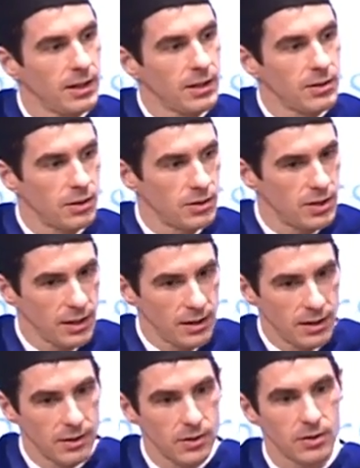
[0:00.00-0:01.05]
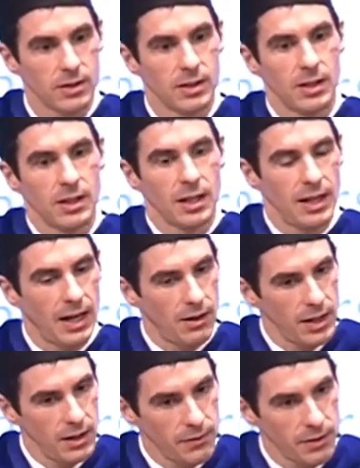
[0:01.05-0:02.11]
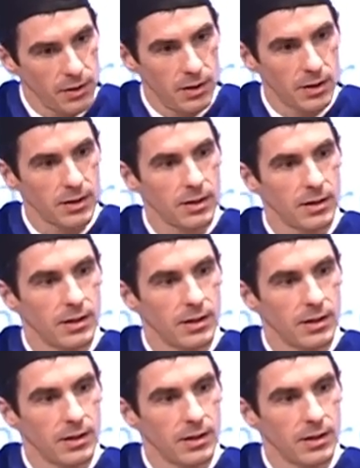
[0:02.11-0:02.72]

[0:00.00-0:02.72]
succinctness, clarity of thought.